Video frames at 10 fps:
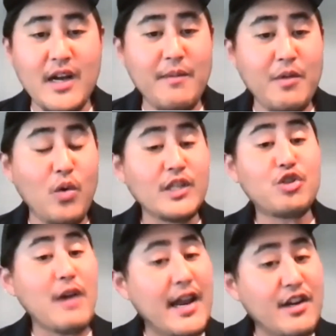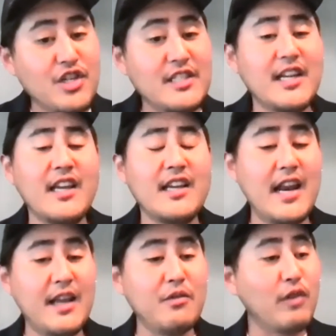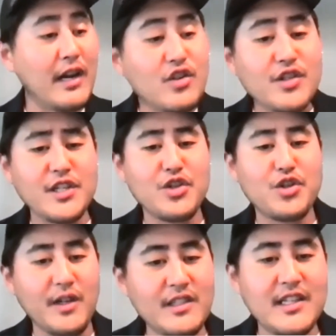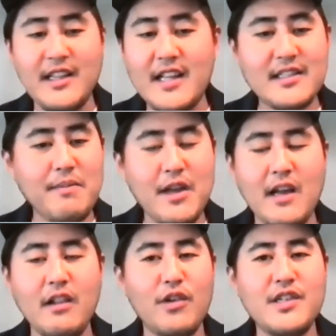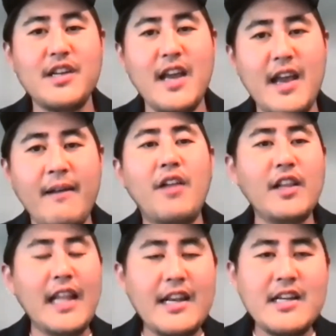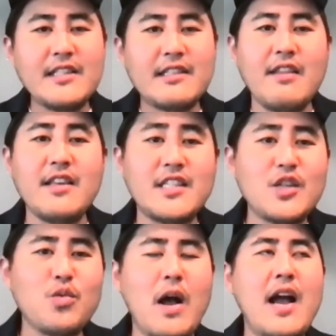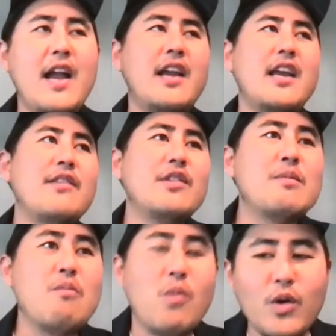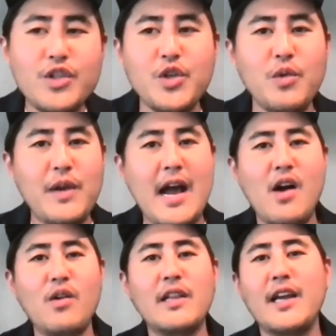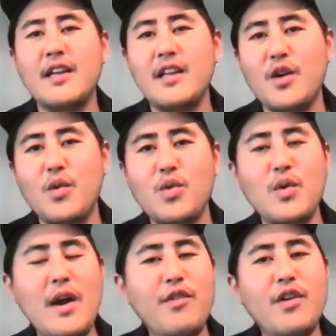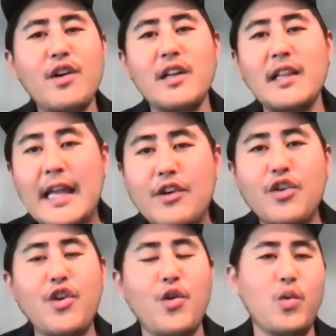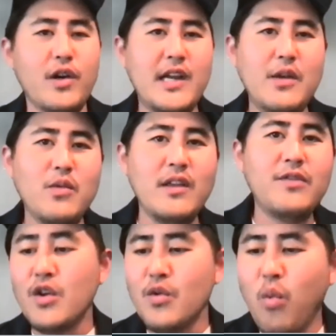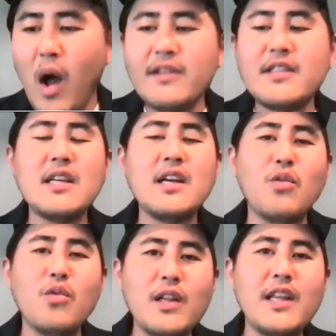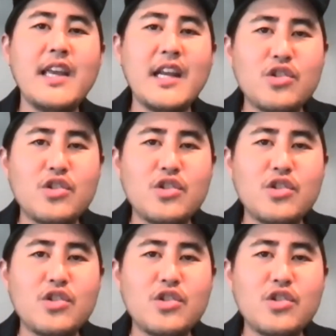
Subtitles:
or strategies like getting renter's insurance. Like that's something I learned today. On the lending side, this is why even more so now, like, whoever lender you're working with, you want to really get